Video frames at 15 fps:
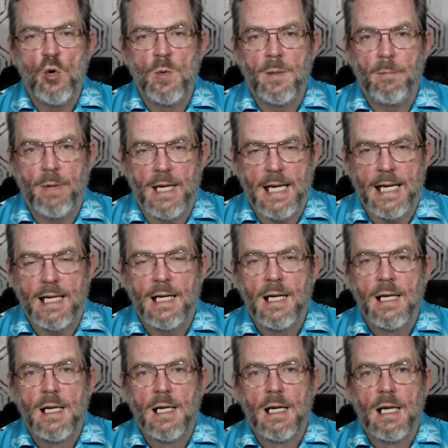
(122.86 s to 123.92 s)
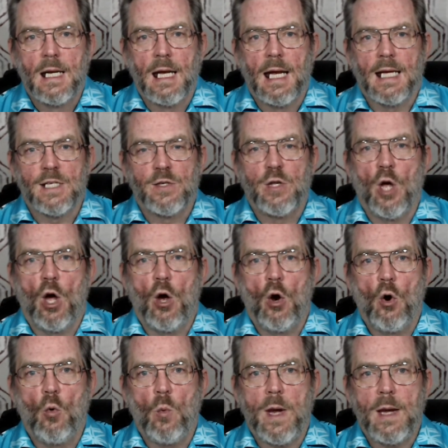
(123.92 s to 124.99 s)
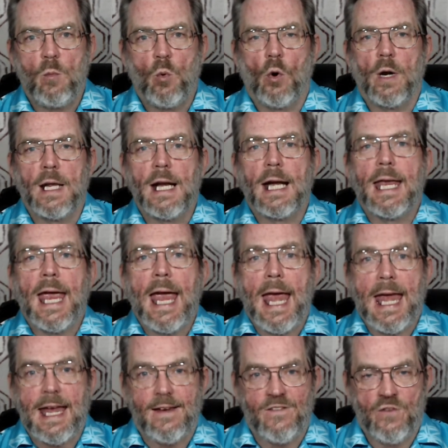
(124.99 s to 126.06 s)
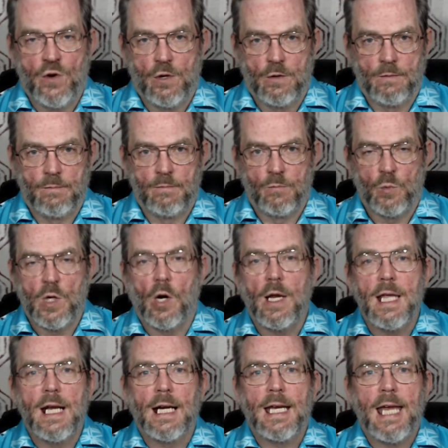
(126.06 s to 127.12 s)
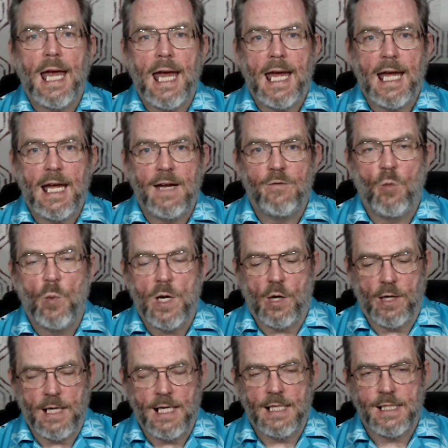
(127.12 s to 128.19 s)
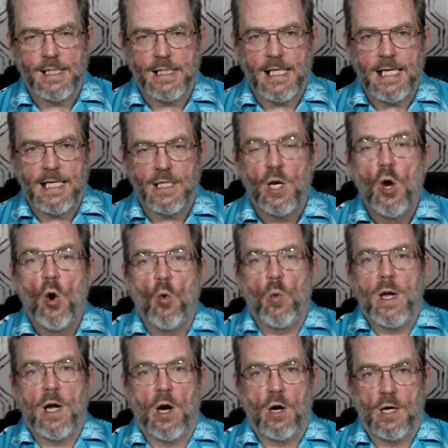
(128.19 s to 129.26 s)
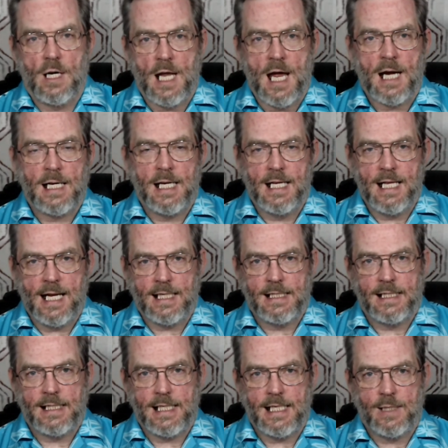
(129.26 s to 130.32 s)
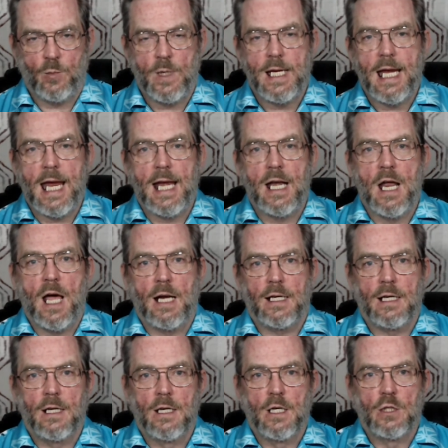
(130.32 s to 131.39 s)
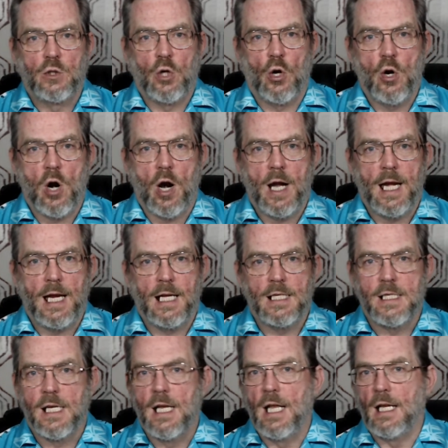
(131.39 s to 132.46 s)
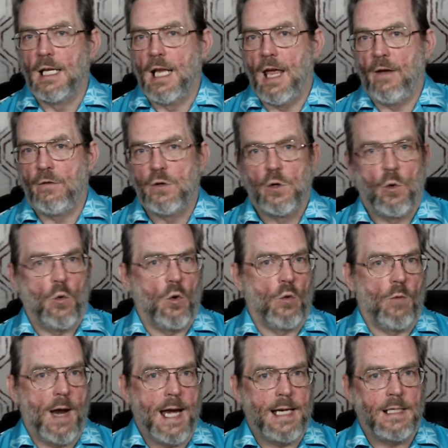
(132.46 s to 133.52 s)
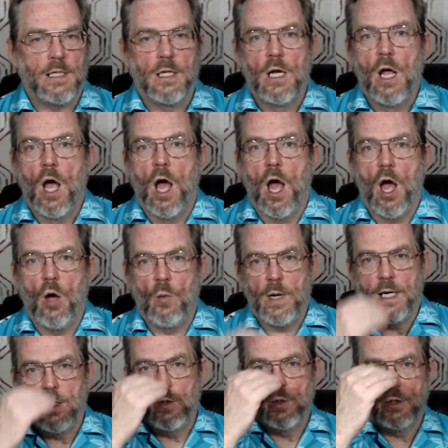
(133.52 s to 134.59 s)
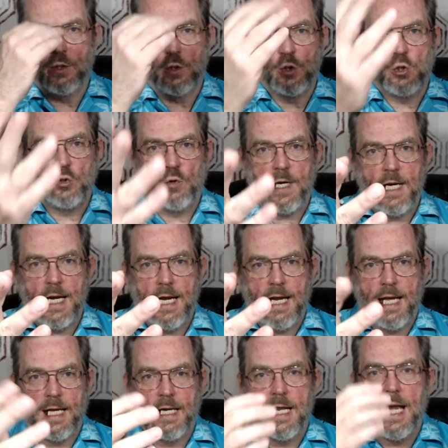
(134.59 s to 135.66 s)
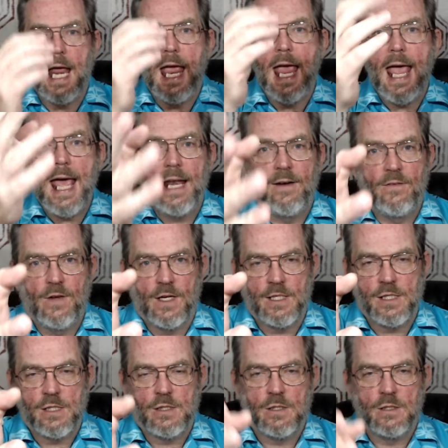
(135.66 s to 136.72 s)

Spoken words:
being as though we were in a cave. We are in a cave, we are in a seat, we are locked in that seat. We cannot turn our heads left or right. All we can do is look straight ahead. And ahead of us,